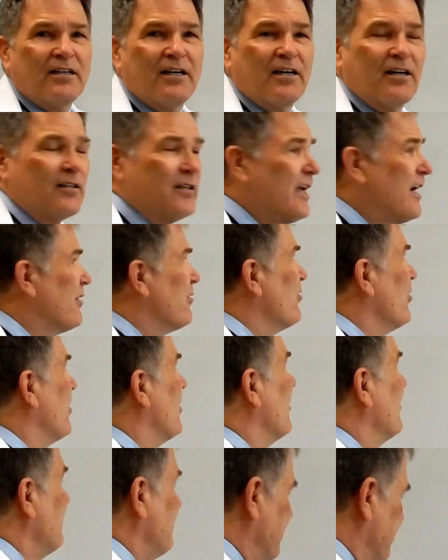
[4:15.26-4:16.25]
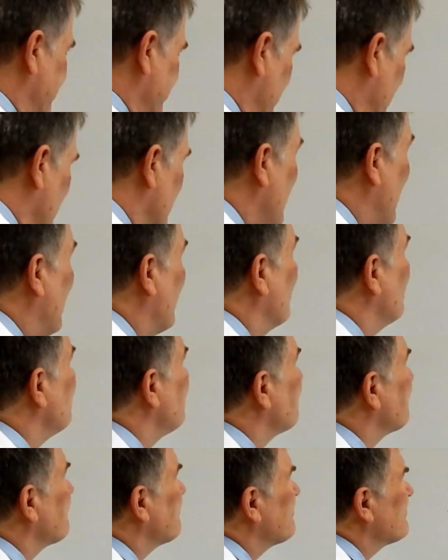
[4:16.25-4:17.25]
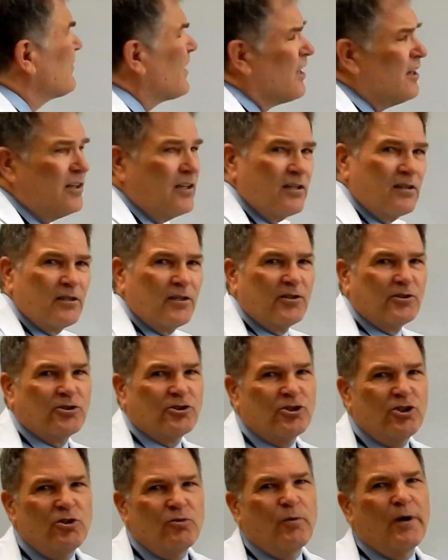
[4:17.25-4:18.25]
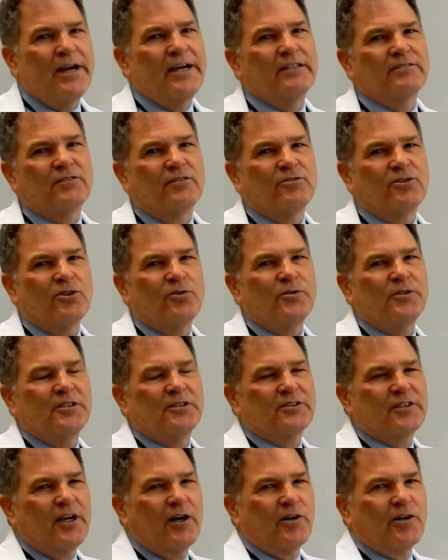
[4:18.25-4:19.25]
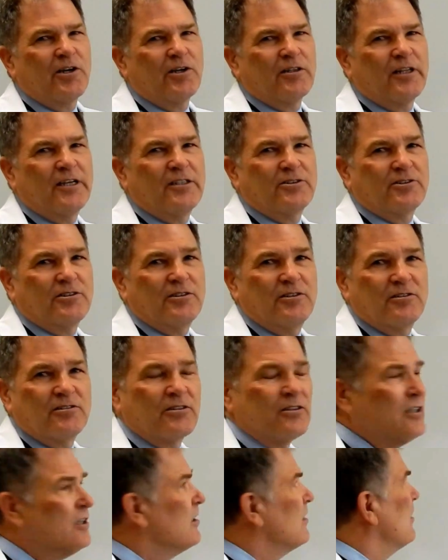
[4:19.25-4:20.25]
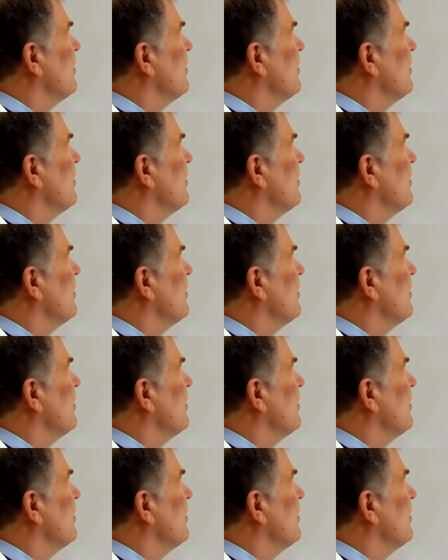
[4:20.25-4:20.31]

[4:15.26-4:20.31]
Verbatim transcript: uh, later on. Now, there's two ways of doing these calculations.